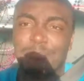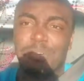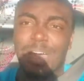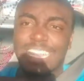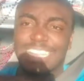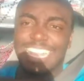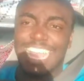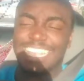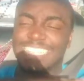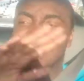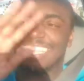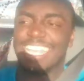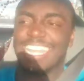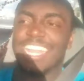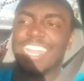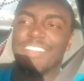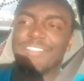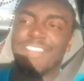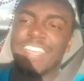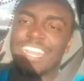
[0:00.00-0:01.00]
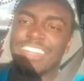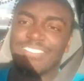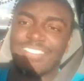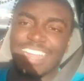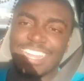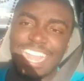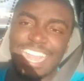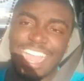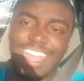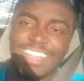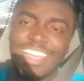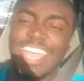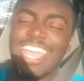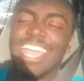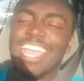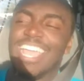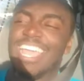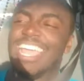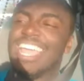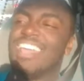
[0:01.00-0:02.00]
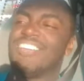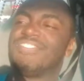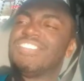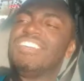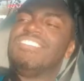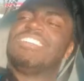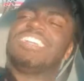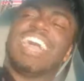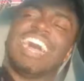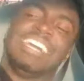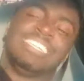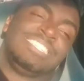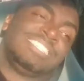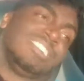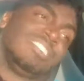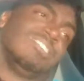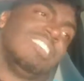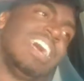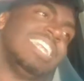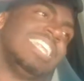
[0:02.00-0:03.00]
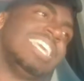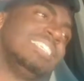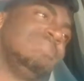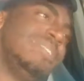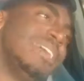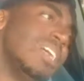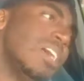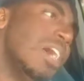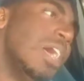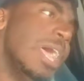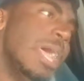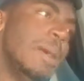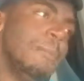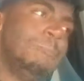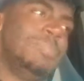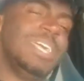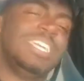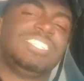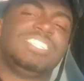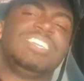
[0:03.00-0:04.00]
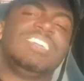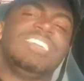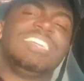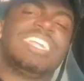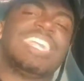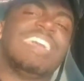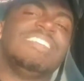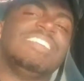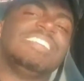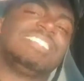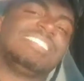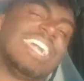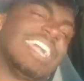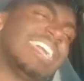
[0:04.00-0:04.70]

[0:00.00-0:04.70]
but that's it in the video right now. If you guys do like this video, be sure you give this